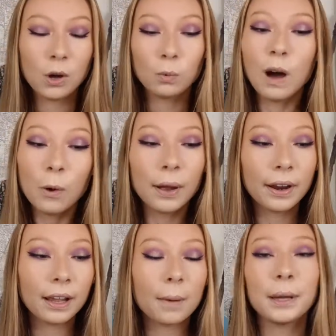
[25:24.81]
while
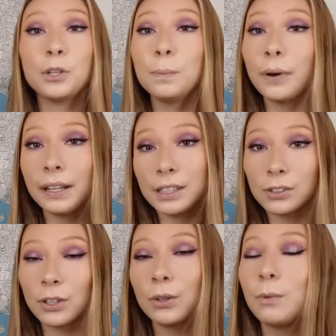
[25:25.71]
wearing my new boiler
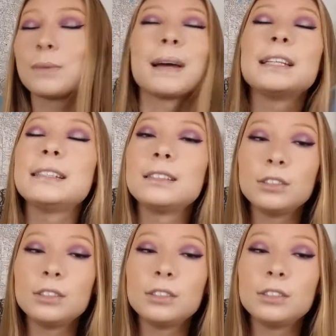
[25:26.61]
suit with my